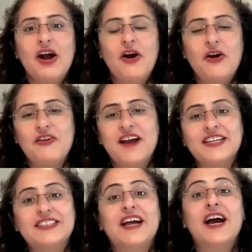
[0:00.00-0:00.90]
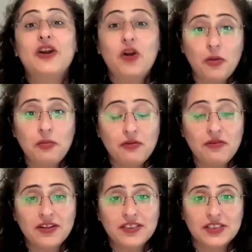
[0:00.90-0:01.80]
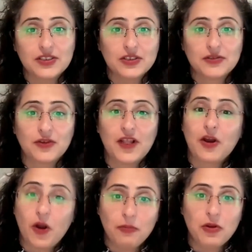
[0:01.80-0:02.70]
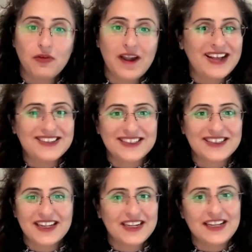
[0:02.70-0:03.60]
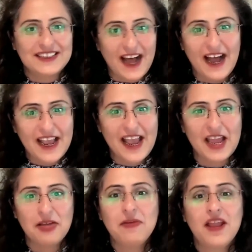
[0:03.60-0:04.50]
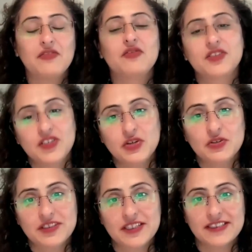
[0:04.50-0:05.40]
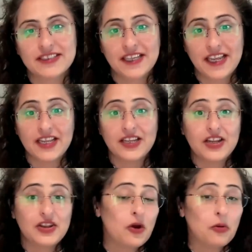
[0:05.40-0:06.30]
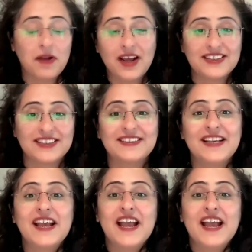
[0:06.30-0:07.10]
All right. I hope you found this useful. I hope you were as excited as I am and will use this in your practice.